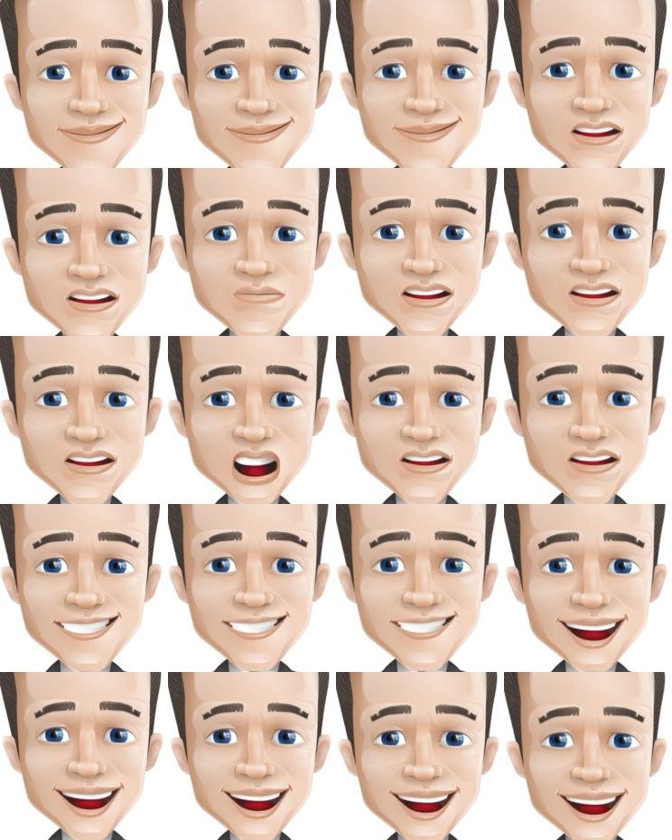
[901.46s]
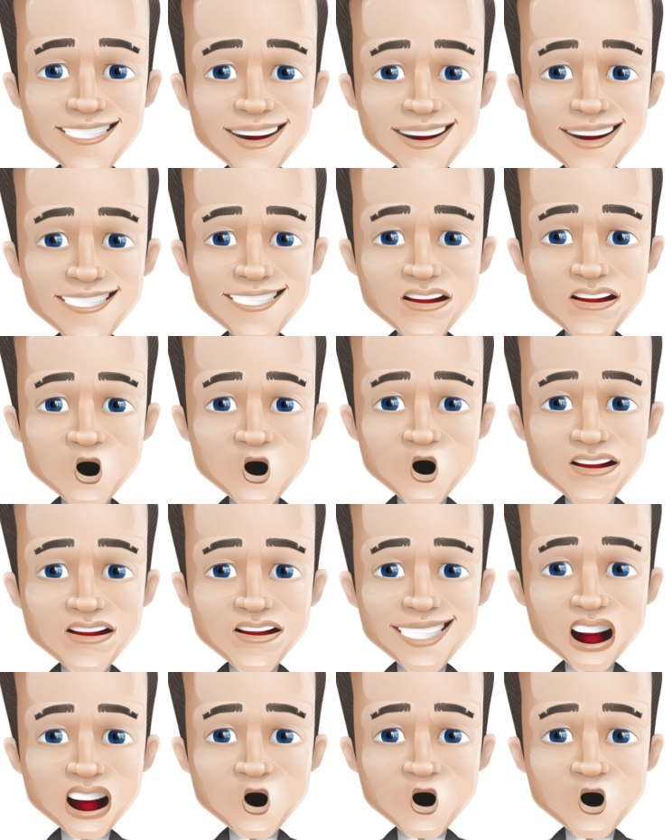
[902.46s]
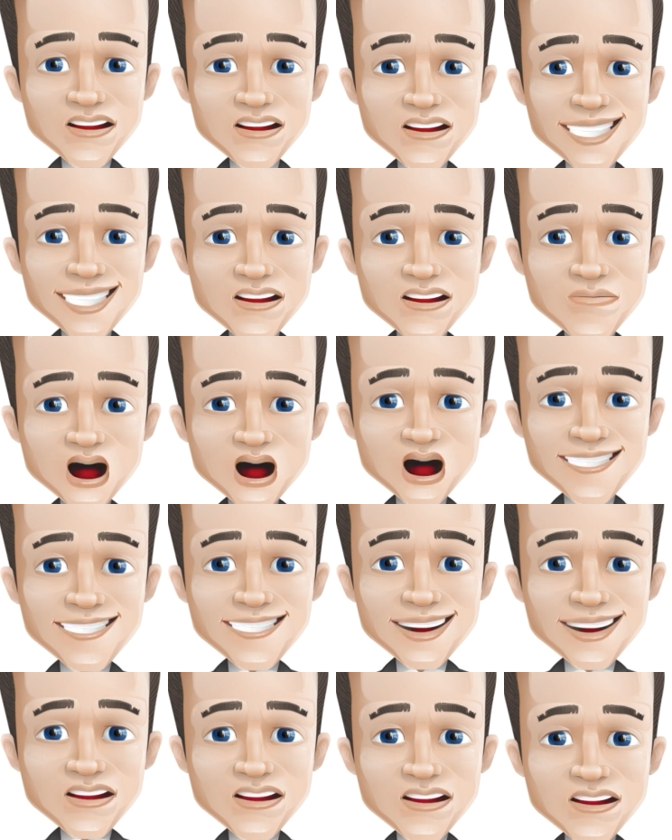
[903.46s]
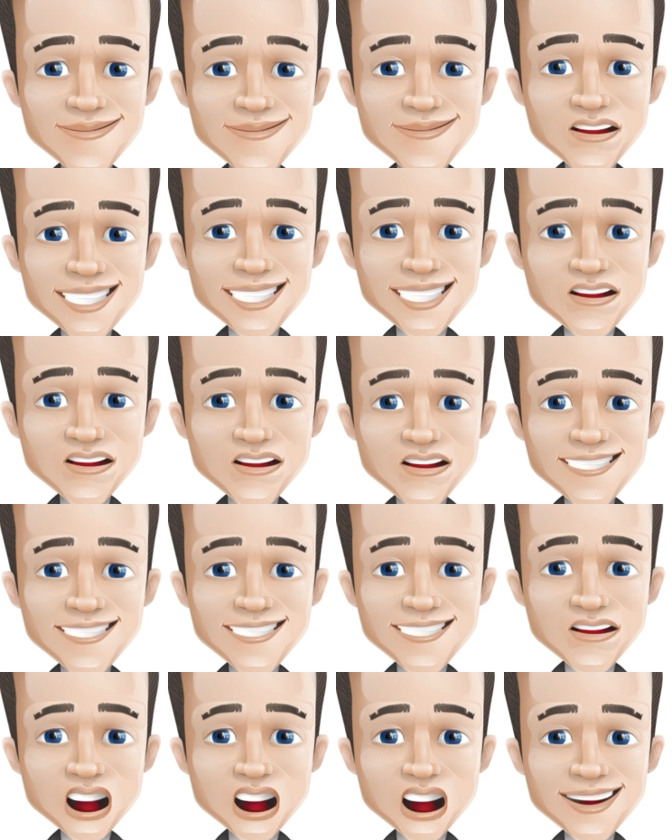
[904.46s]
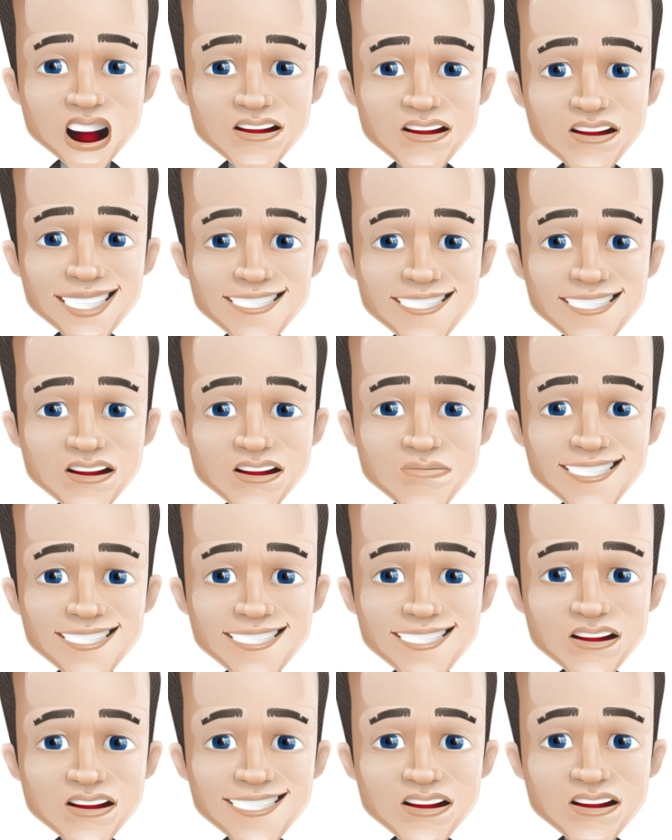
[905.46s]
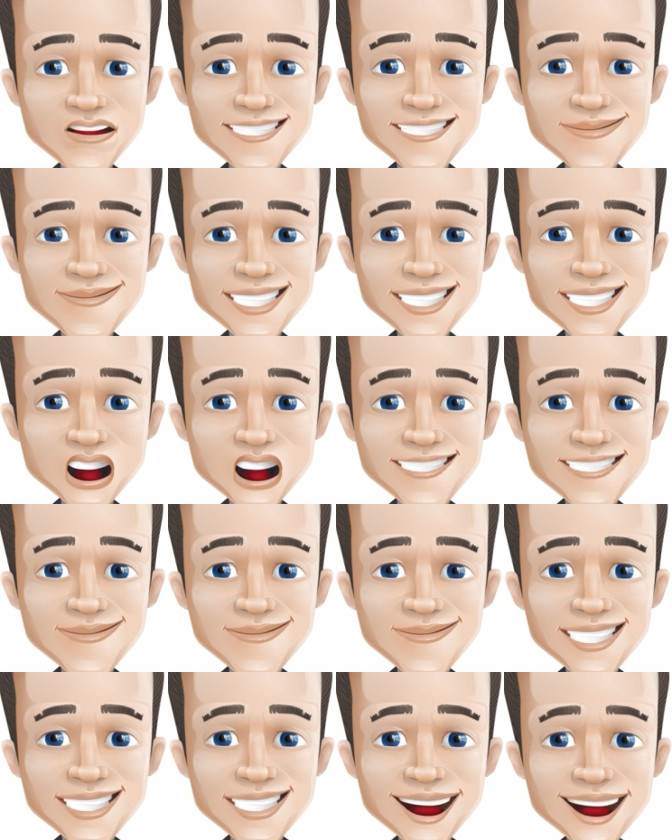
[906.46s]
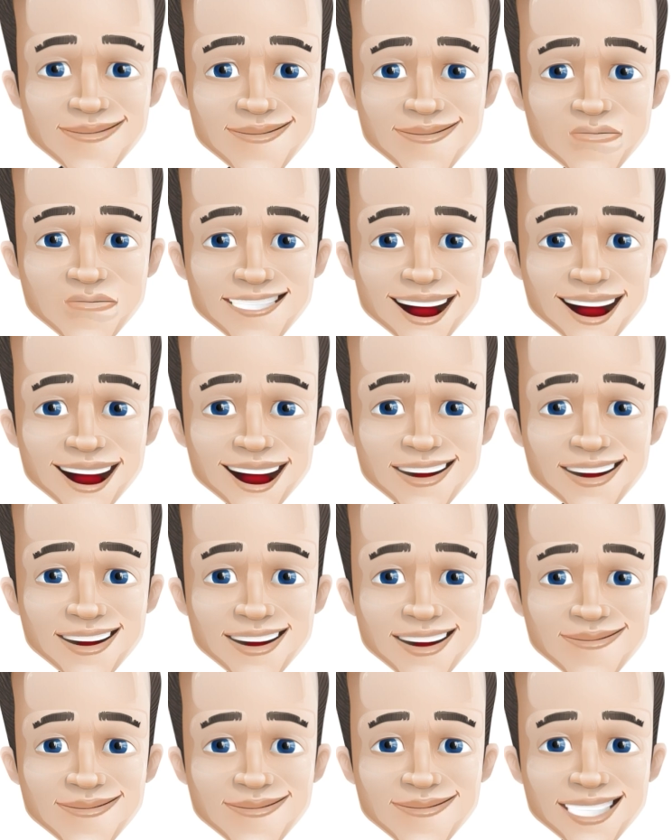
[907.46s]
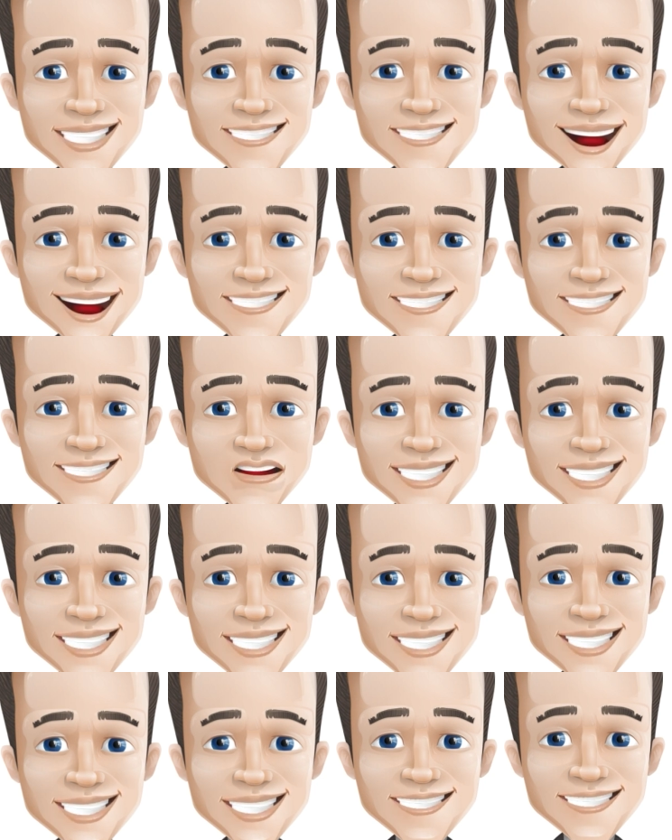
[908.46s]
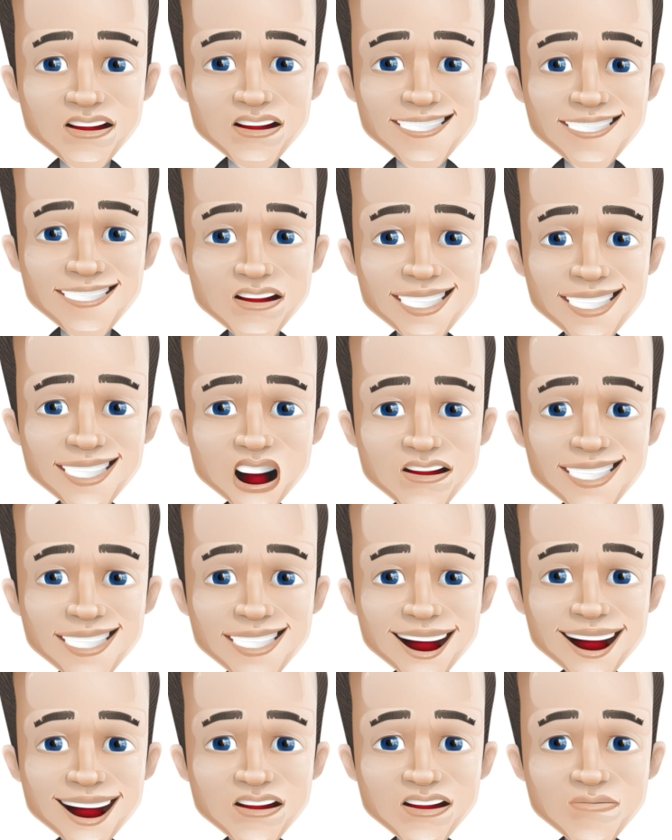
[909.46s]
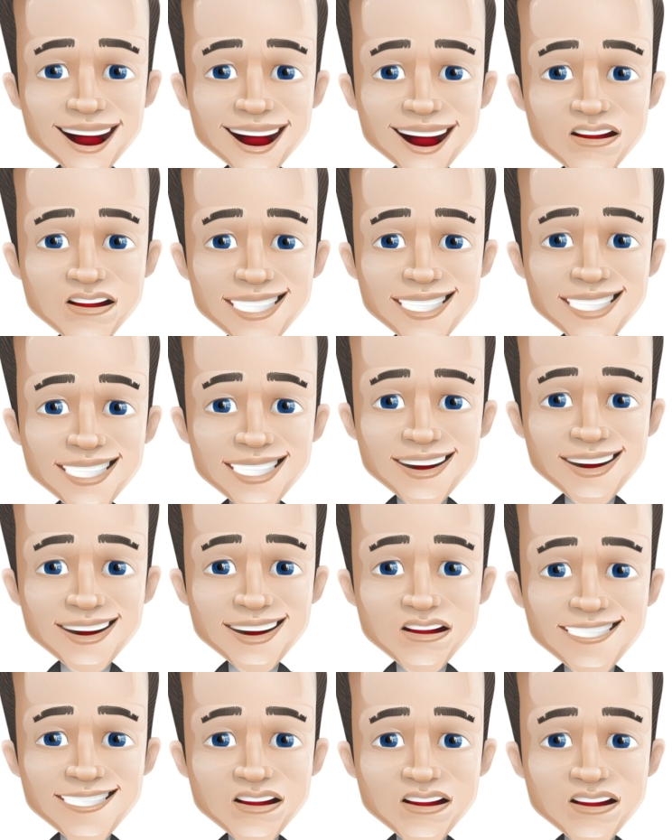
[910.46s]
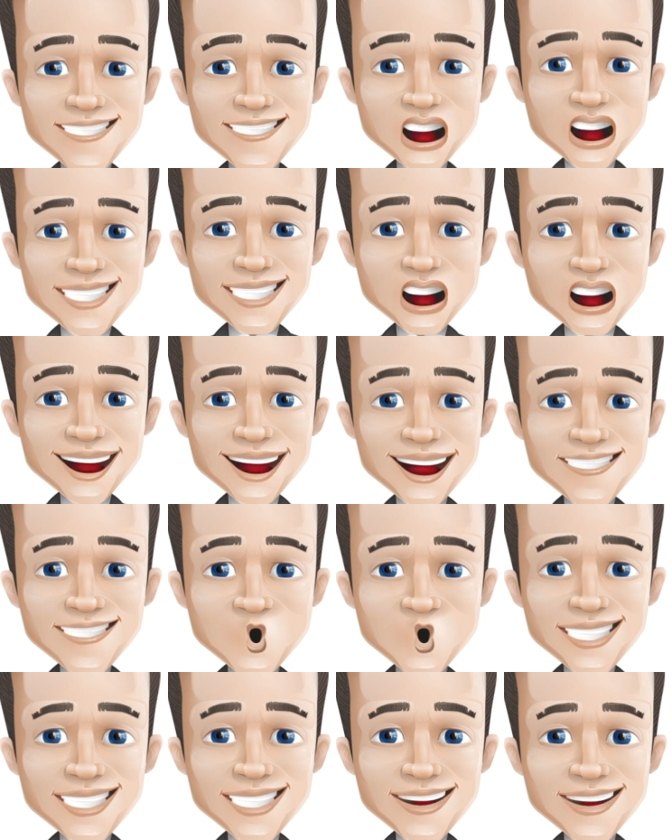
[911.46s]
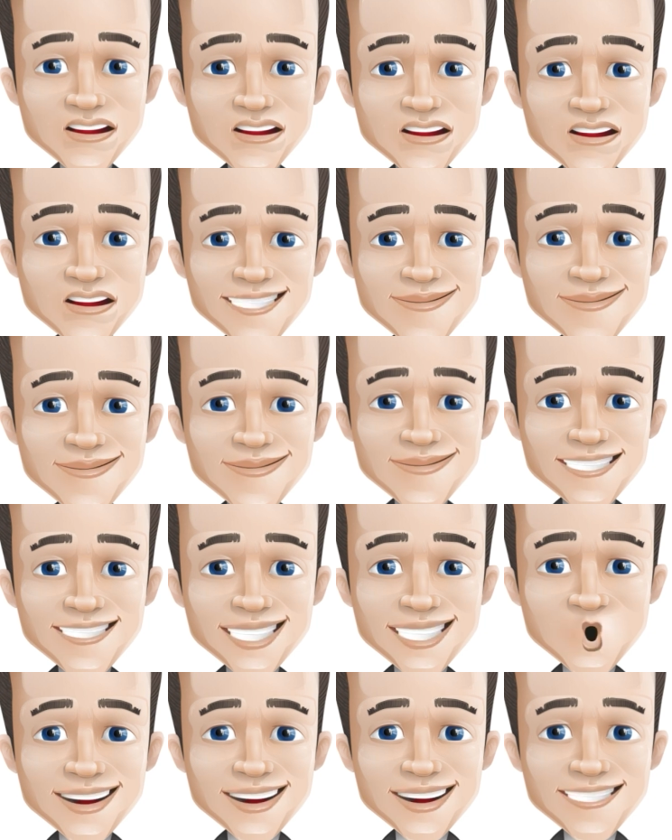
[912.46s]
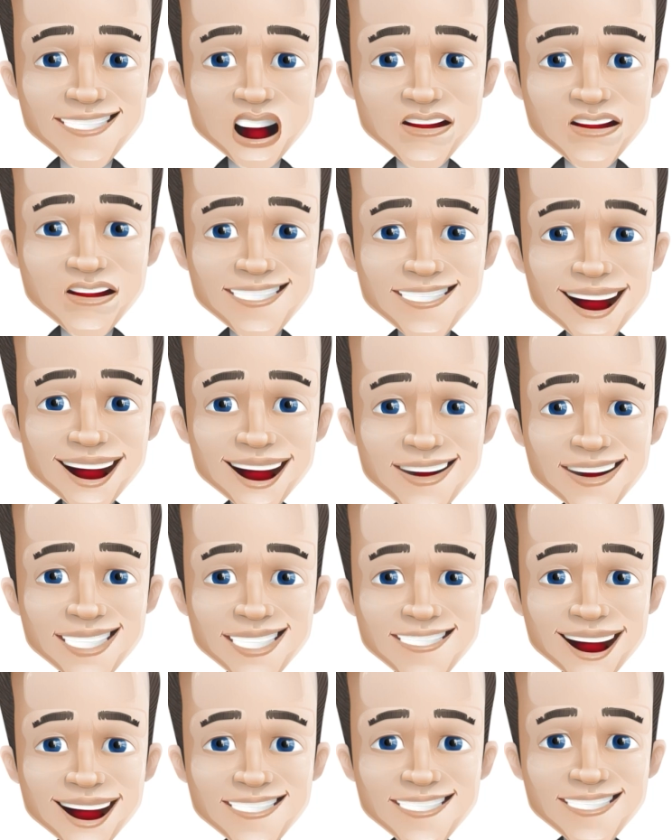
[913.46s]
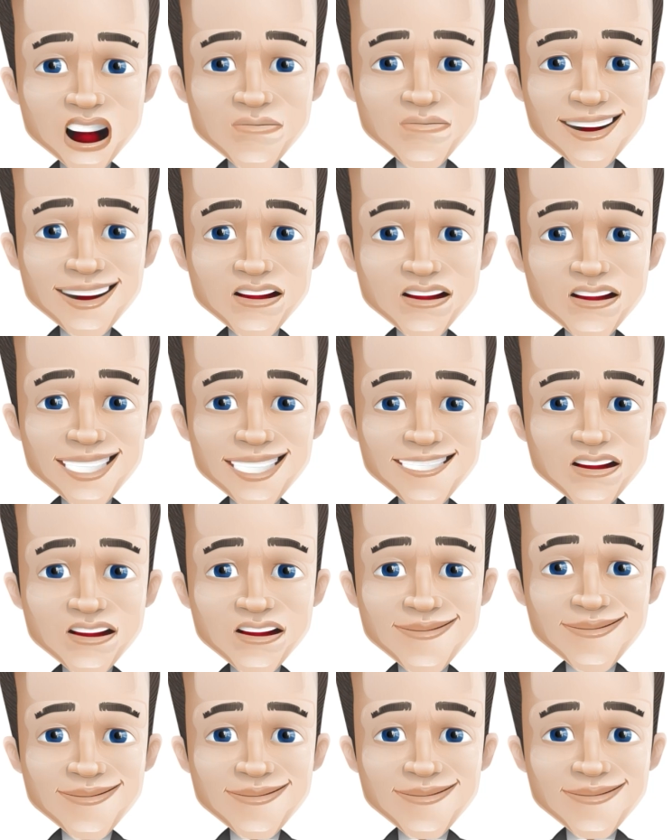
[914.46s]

Another strategy entails a larger number of shares and then selling them for a profit with a tiny price movement. For example, a trader might enter a position for thousands of shares and wait for a tiny price movement to occur.